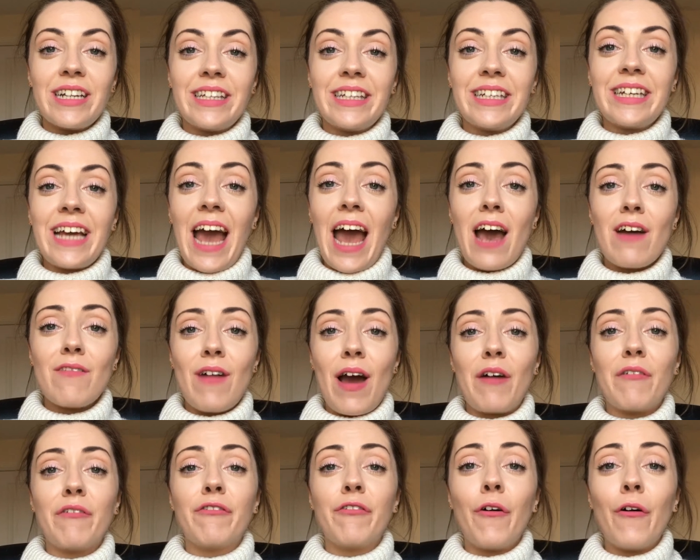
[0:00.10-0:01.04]
to get
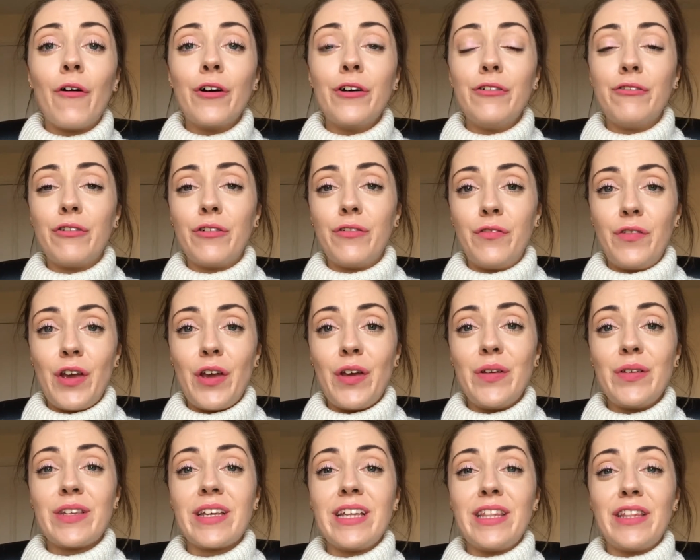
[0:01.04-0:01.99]
around 400
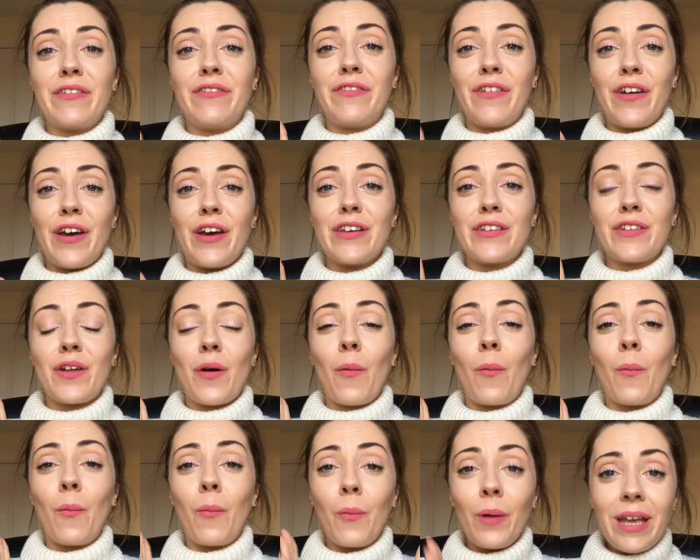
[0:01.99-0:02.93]
views in the first
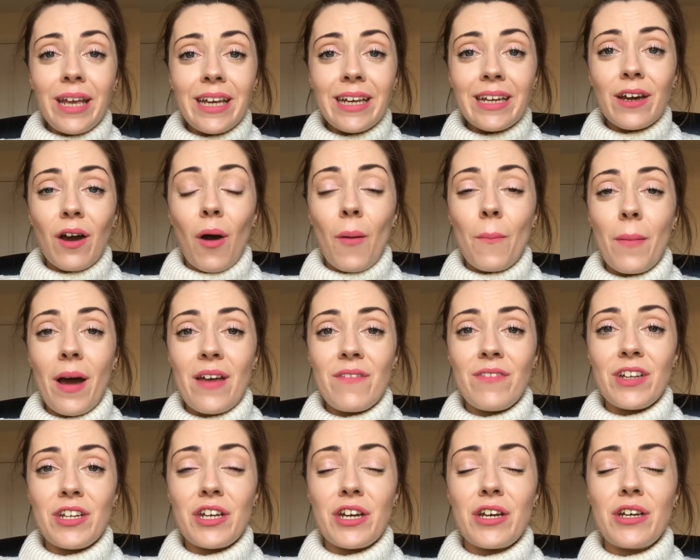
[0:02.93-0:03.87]
week on my
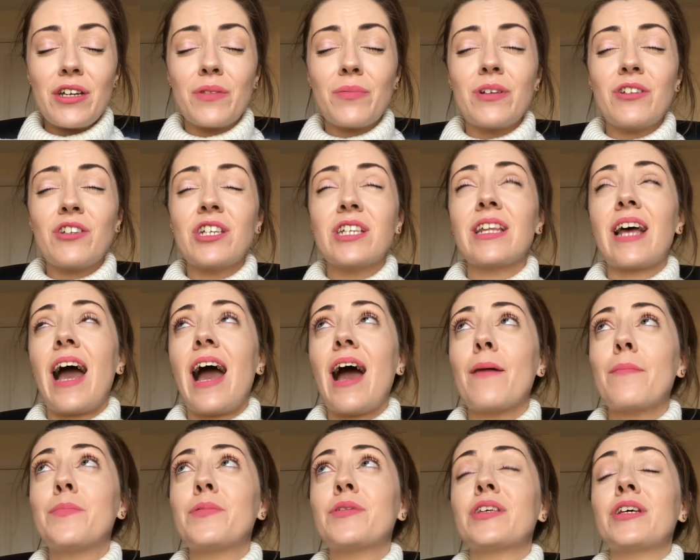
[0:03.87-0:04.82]
videos, which is
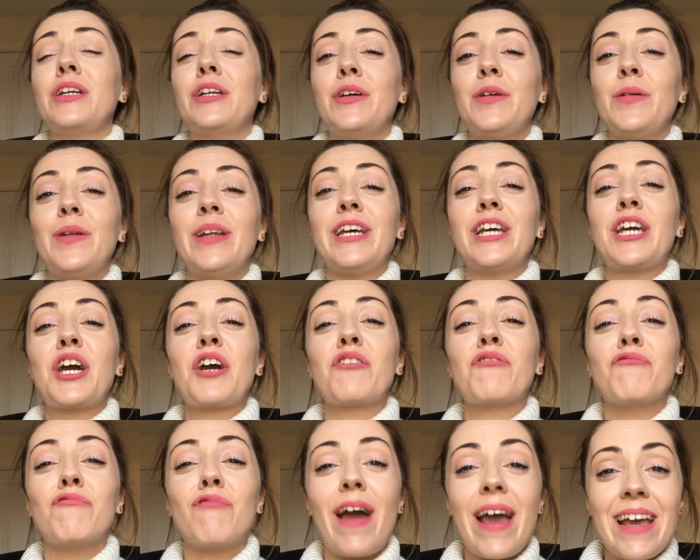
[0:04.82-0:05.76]
absolutely
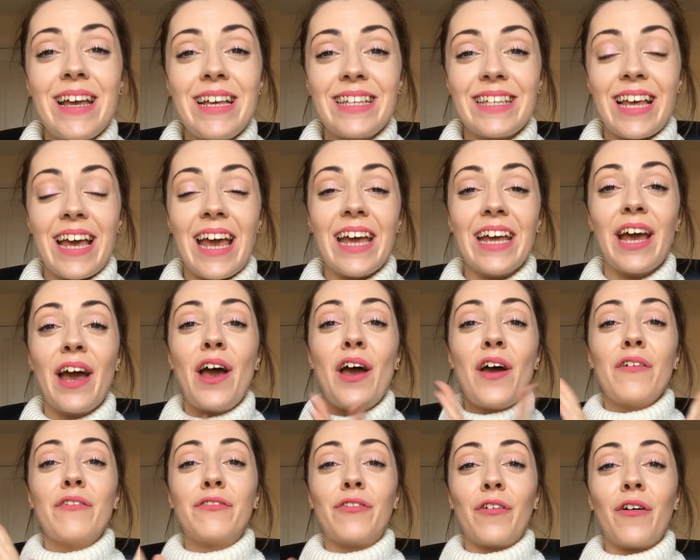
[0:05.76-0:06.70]
crazy
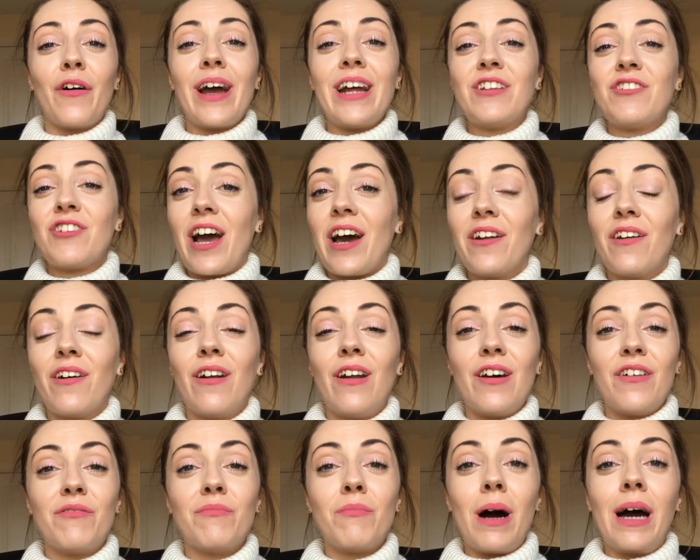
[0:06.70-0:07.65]
for a channel
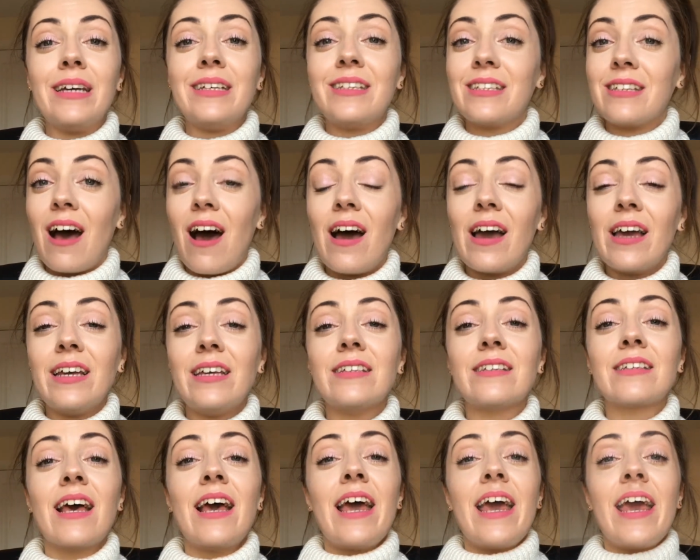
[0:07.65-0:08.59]
of my size.